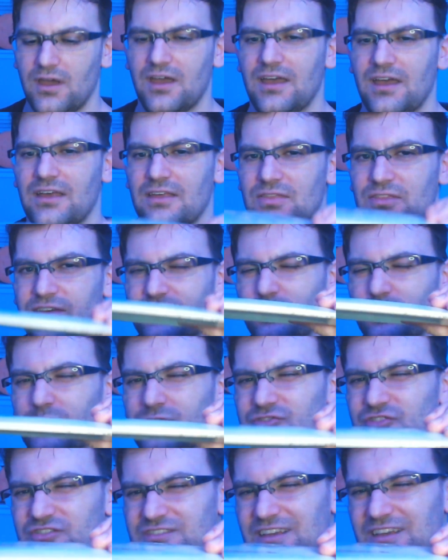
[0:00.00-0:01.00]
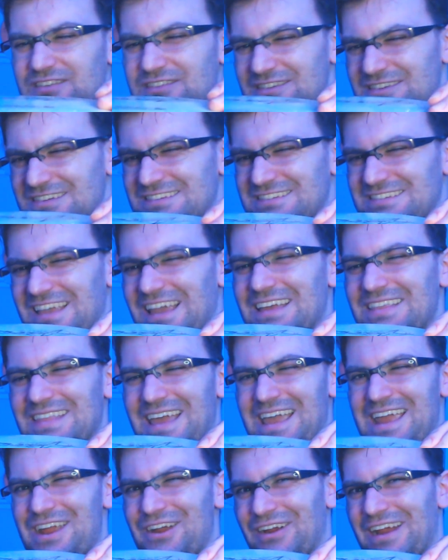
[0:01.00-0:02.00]
This one just doesn't stay in
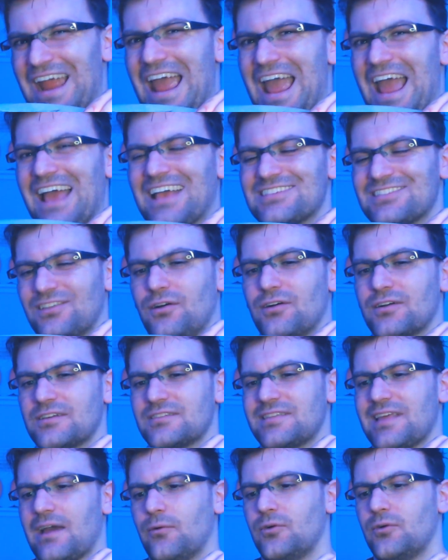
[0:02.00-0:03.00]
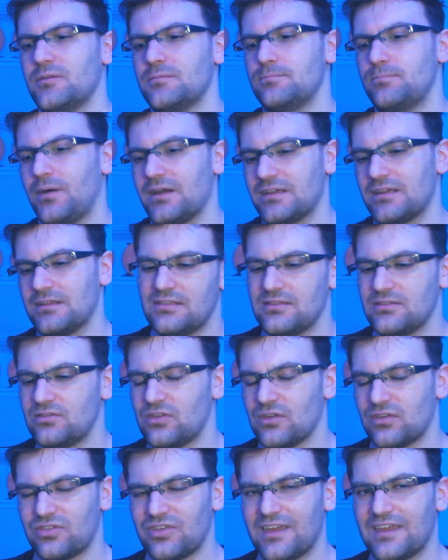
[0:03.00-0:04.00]
the air as long as that one, but
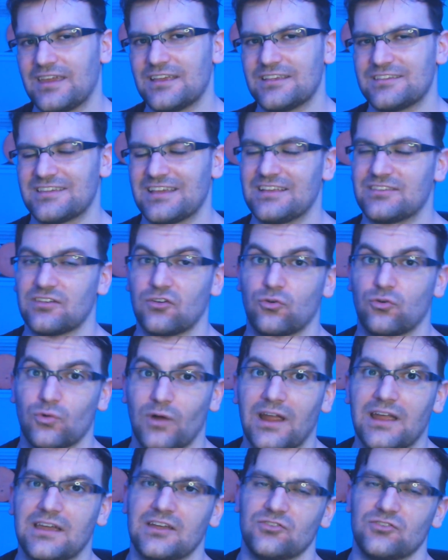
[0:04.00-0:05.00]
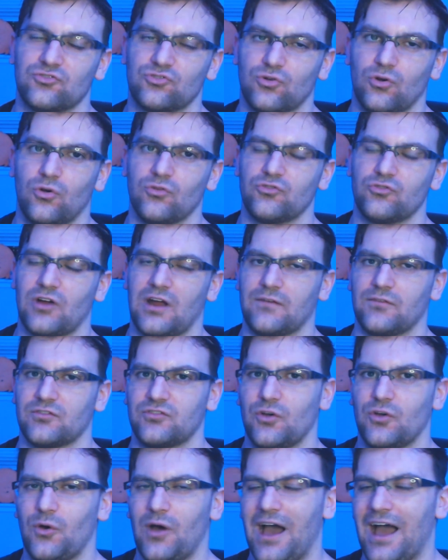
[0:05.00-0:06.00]
the thing is, it's a great control driver.
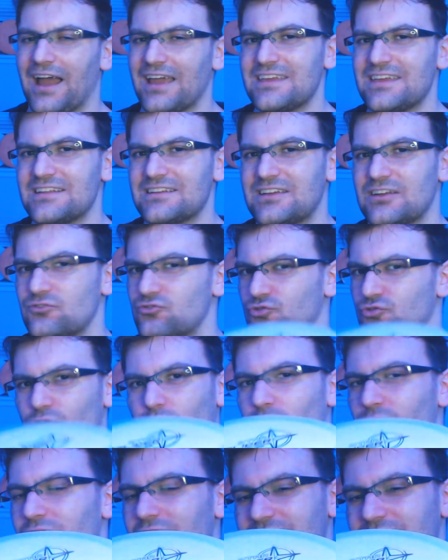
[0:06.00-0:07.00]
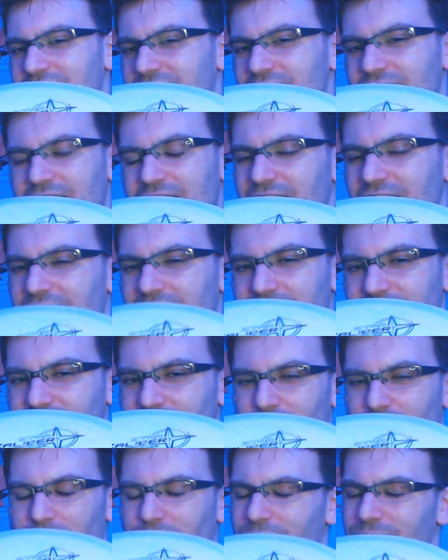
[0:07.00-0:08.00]
So I can control this, you
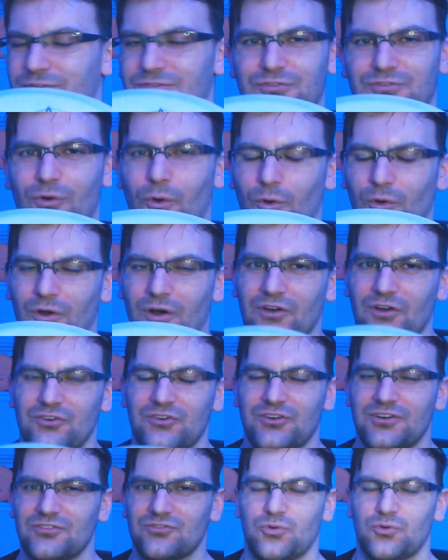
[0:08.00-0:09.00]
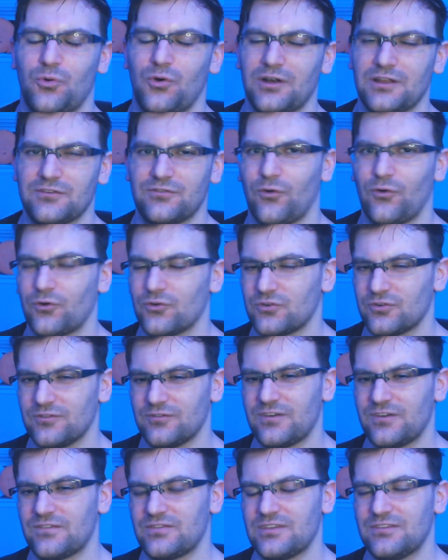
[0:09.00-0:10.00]
know, 420,
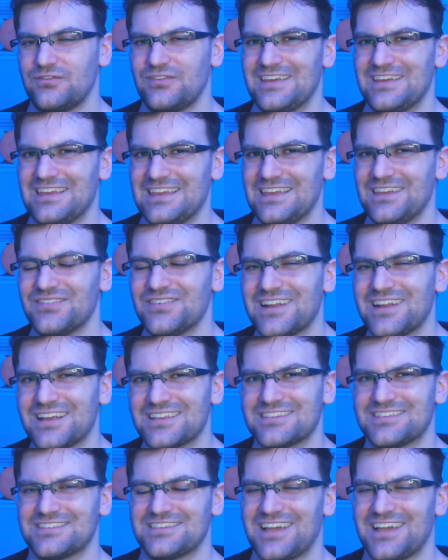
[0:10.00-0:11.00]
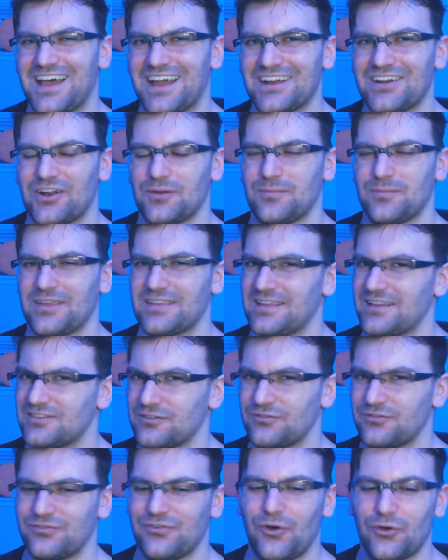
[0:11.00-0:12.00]
450 feet, even on sidearm, like that's a
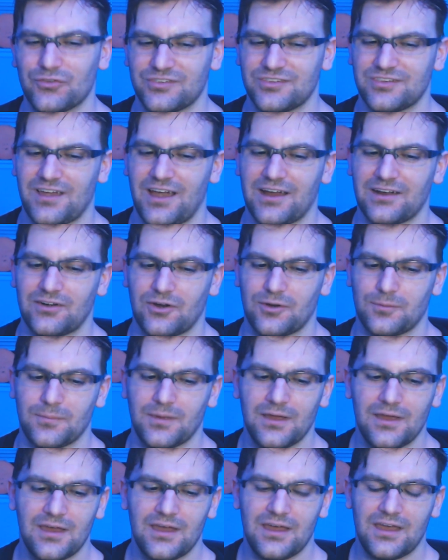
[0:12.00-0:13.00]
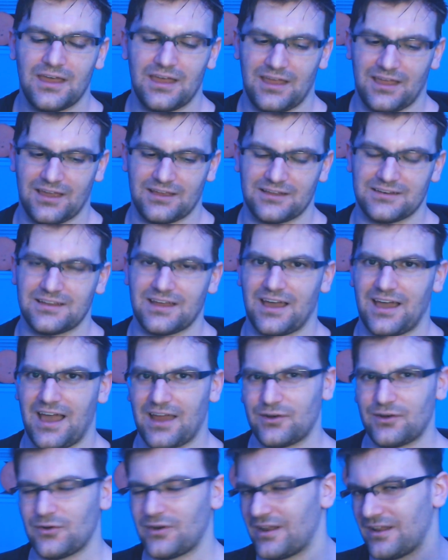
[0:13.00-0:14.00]
full sidearm, and I
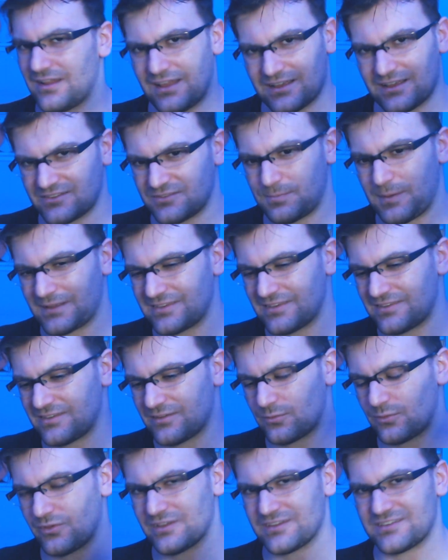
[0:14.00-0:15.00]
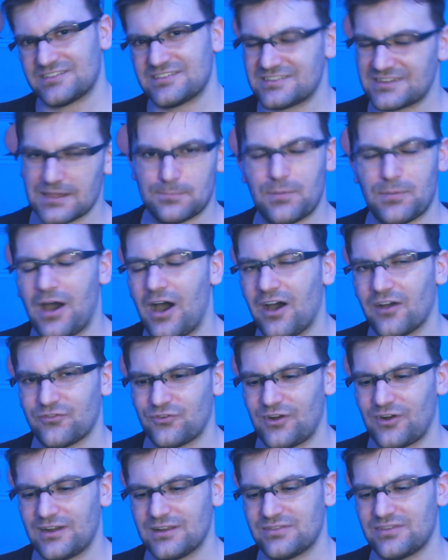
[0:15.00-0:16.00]
don't expect it to really skip off
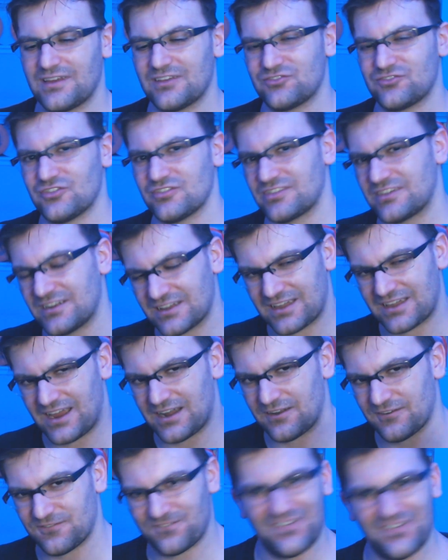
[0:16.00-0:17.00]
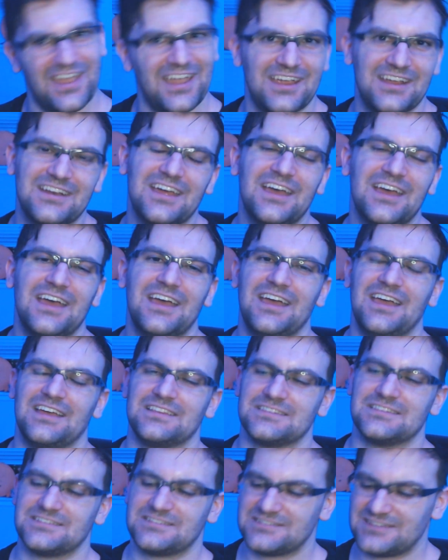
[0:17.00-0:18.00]
or anything. It's just going to kind of fade
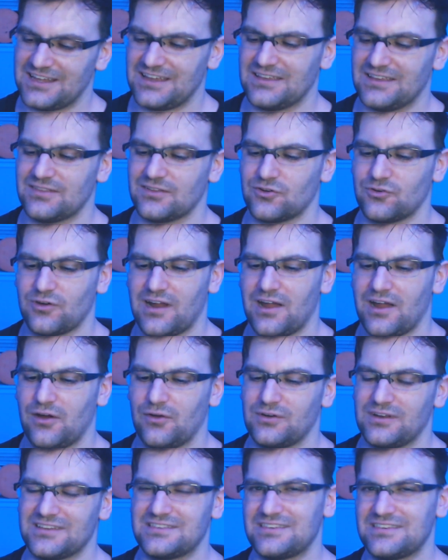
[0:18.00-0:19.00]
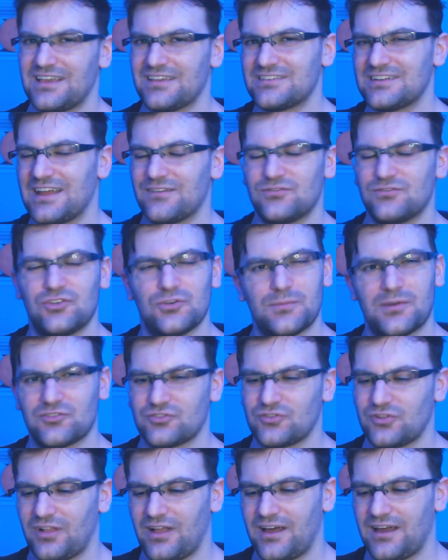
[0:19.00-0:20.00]
and sit in the ground. It doesn't have too much
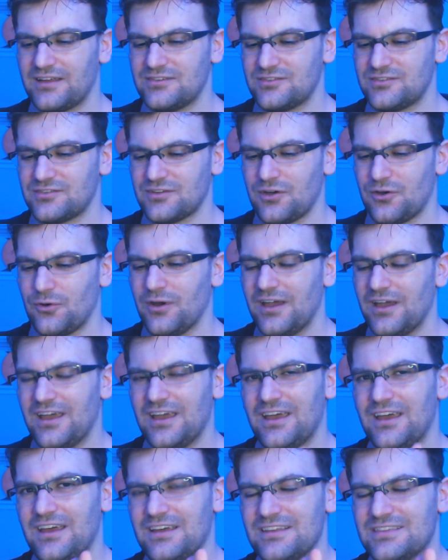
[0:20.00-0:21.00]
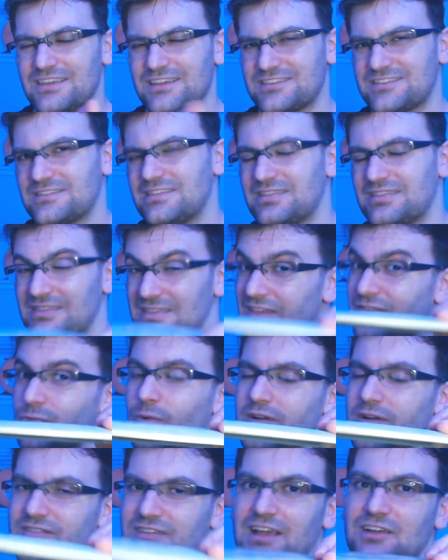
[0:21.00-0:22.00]
glide, so this
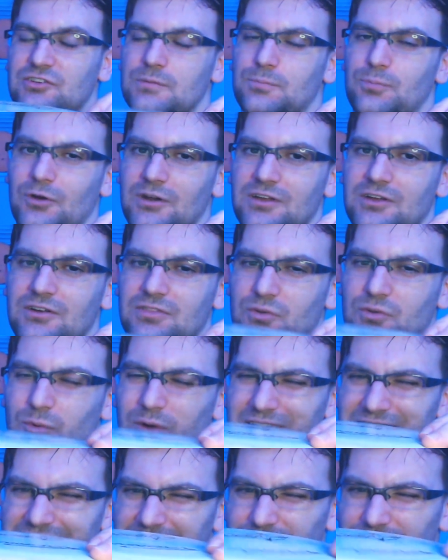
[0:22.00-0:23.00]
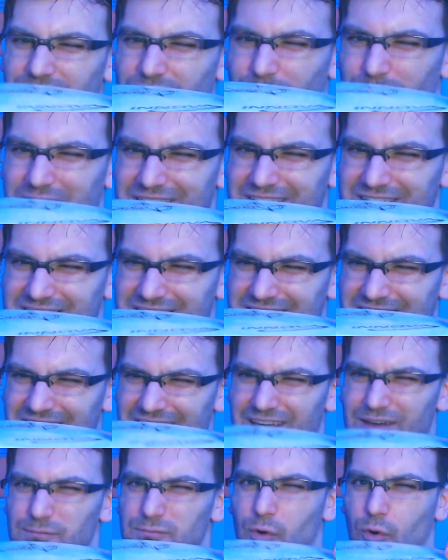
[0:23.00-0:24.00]
one is actually pretty good in the wind, even though it is
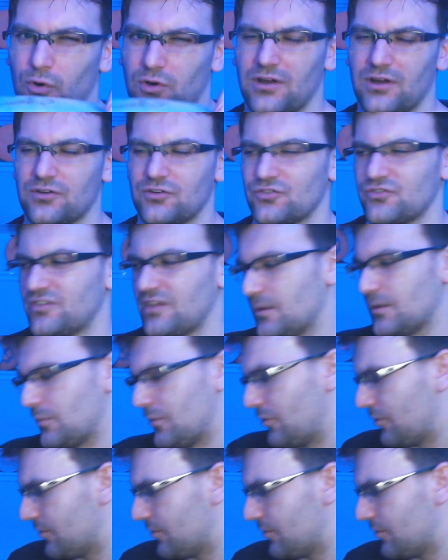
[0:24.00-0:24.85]
more understable.